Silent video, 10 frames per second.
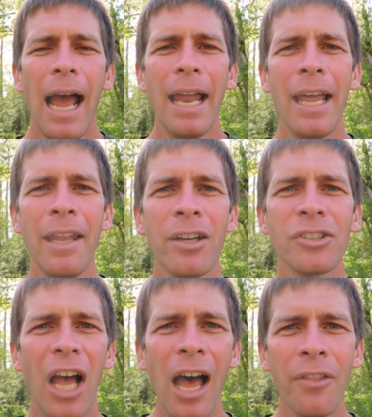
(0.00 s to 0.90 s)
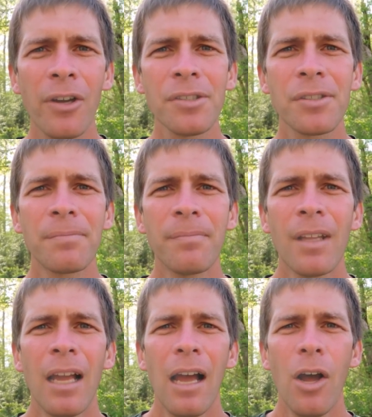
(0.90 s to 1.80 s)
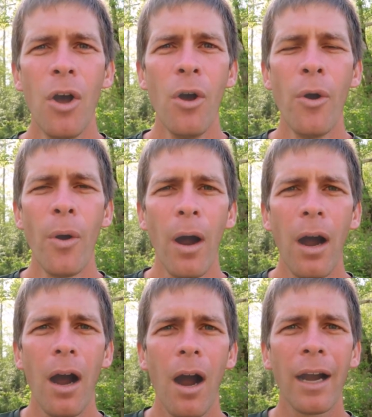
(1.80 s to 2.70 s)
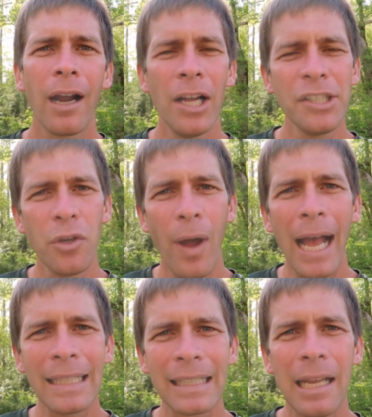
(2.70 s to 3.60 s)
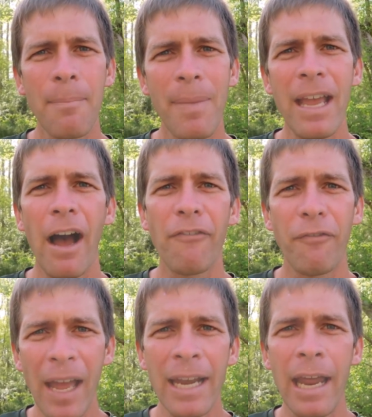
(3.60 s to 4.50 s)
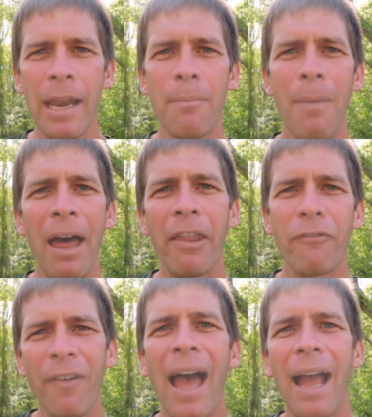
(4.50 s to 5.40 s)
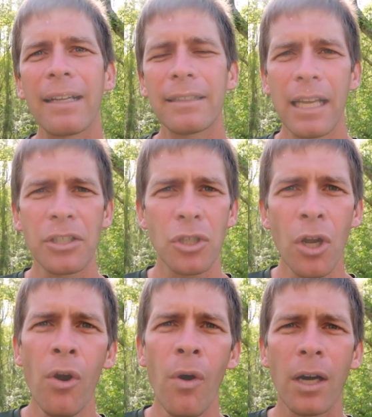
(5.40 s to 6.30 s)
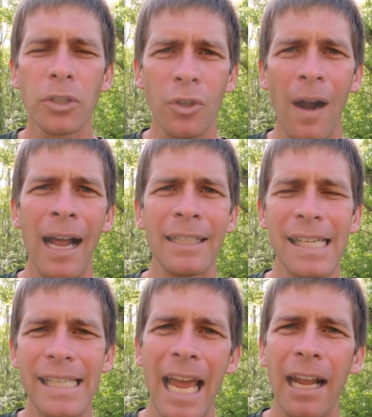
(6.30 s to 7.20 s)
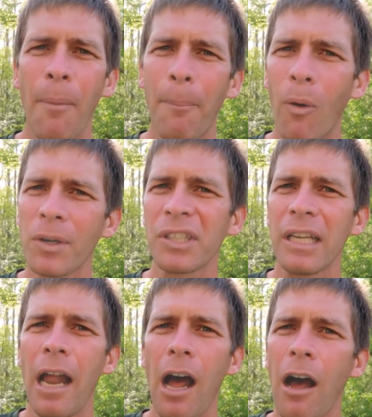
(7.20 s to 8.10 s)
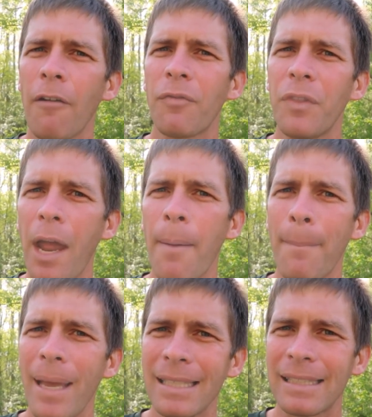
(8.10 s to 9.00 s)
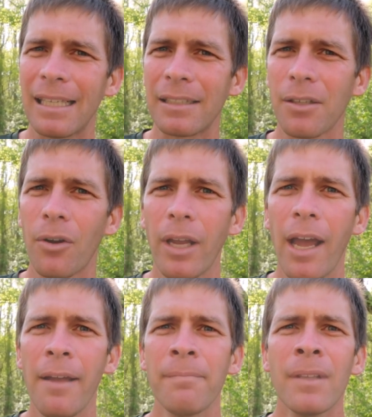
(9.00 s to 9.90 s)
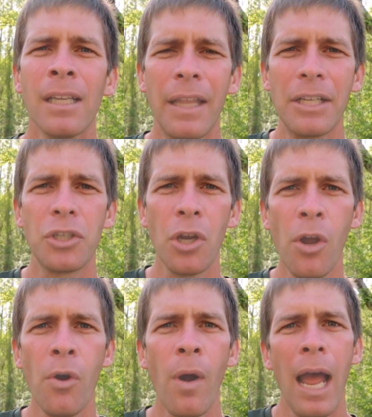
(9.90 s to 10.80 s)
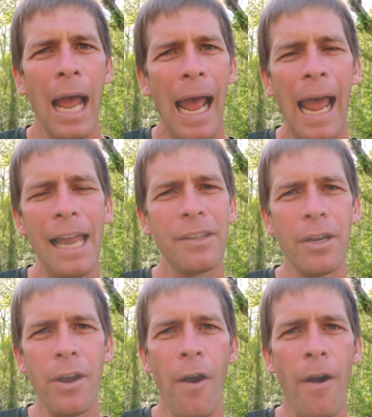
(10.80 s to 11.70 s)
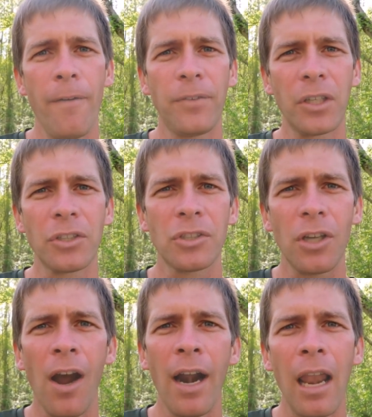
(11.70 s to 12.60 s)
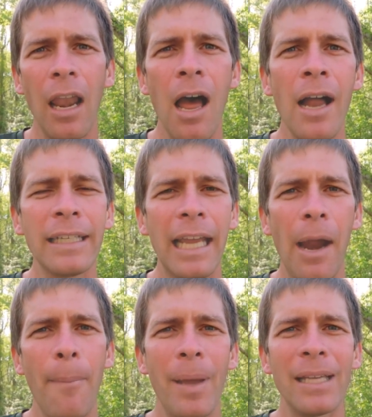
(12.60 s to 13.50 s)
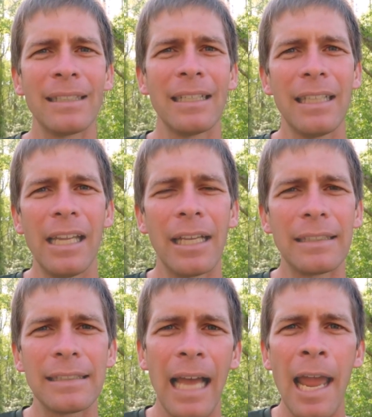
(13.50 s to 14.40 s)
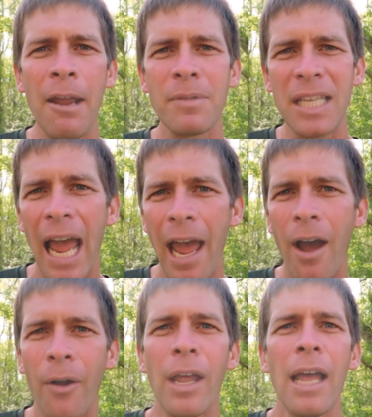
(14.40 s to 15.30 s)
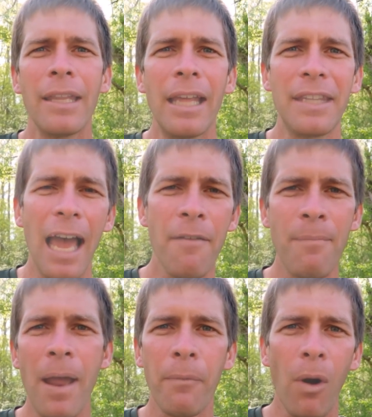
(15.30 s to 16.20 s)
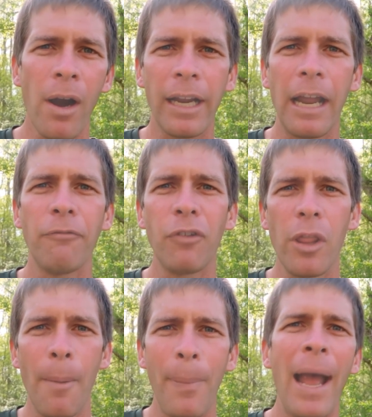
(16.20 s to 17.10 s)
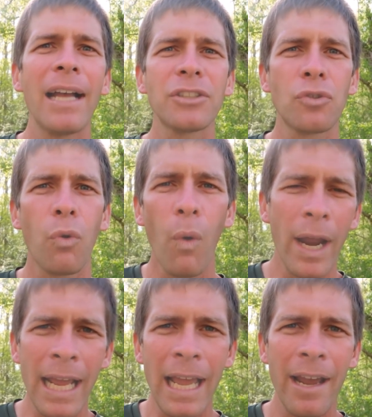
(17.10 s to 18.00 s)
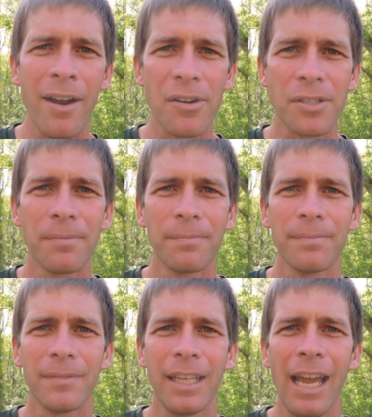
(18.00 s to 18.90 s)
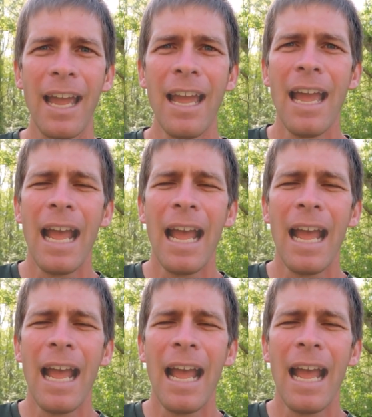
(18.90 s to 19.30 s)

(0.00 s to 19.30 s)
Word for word: And then there's others who are going to actually be offended by the fact that you are trying to take a portion of their business, okay? That you had the nerve to start a lawn care business in the same town that they've been working for the past 20 years, okay?